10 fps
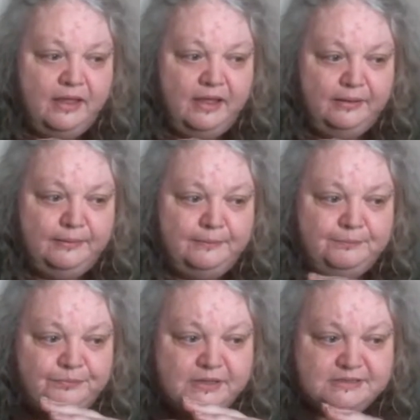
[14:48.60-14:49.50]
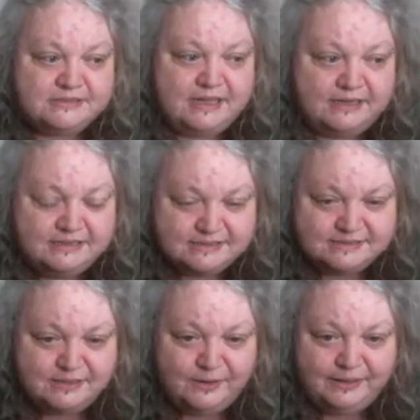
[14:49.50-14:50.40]
Tanny
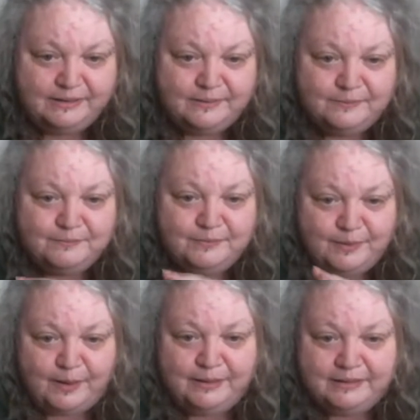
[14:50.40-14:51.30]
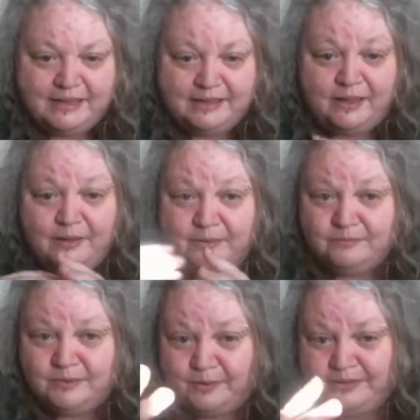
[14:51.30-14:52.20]
doesn't like garlic. He can't
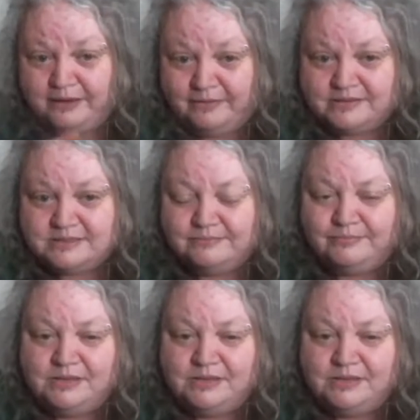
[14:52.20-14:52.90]
go near it.